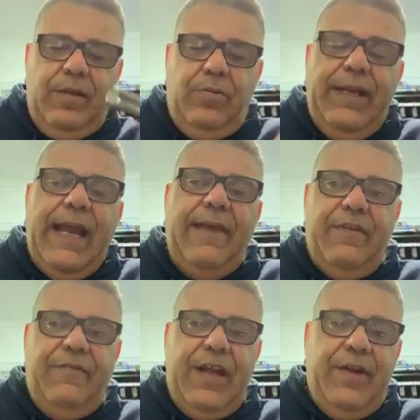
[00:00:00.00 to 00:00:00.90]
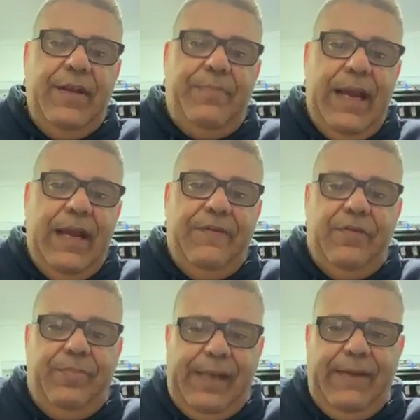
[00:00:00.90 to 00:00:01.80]
we have a very
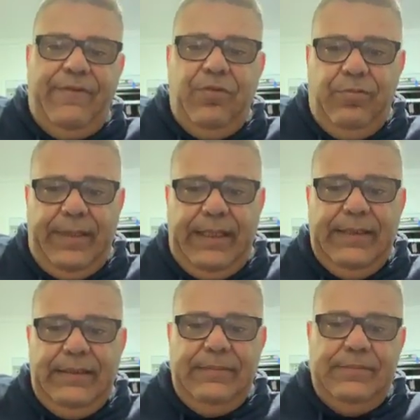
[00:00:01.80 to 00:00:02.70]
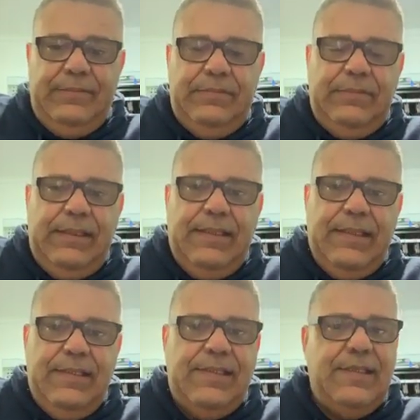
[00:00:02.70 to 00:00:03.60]
powerful platform here.
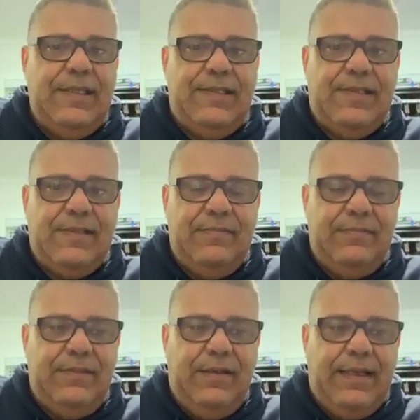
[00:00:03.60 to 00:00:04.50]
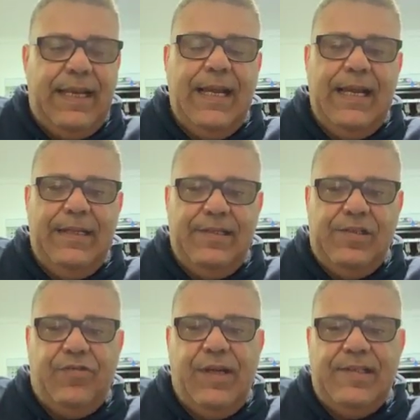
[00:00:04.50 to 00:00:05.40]
It's I can't
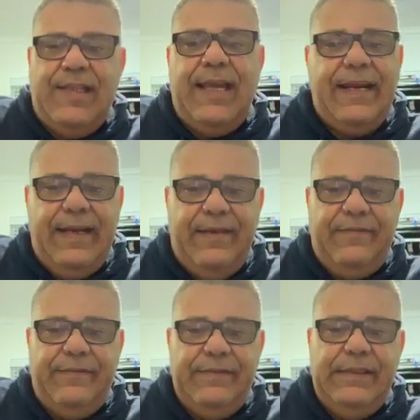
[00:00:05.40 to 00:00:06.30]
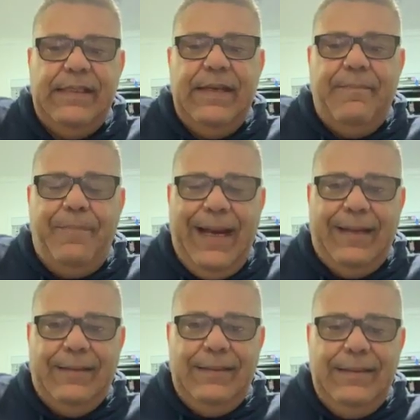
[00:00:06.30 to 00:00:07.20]
stress that enough. But